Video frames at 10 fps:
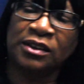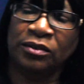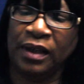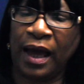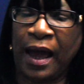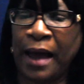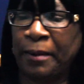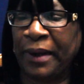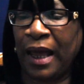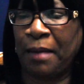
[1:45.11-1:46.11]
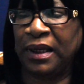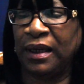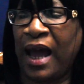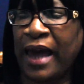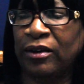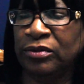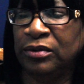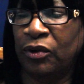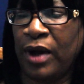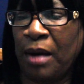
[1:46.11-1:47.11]
So I mean, I
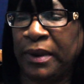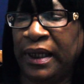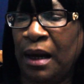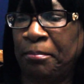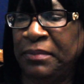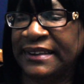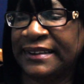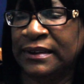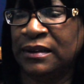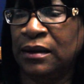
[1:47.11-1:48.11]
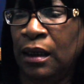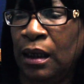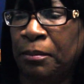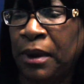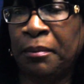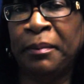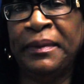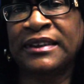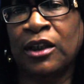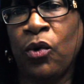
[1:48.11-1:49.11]
don't know how many I'm missing, but I'm
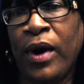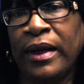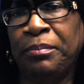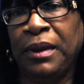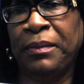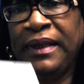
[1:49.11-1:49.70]
missing quite a bit.